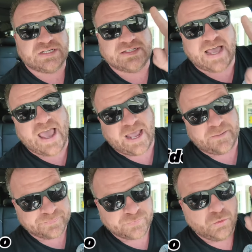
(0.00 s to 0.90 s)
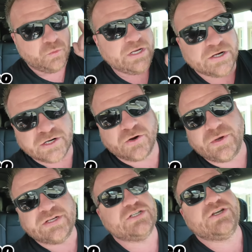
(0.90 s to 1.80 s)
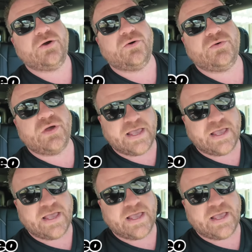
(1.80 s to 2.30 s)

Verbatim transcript: Today, we're going to go